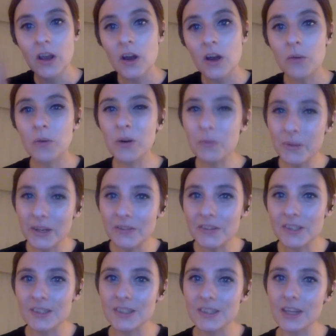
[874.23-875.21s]
We're a bit of a
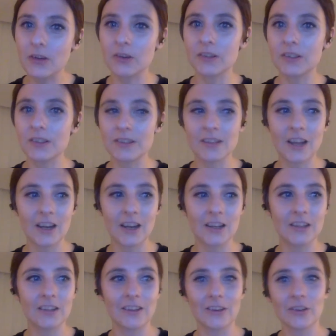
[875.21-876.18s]
secret society, though.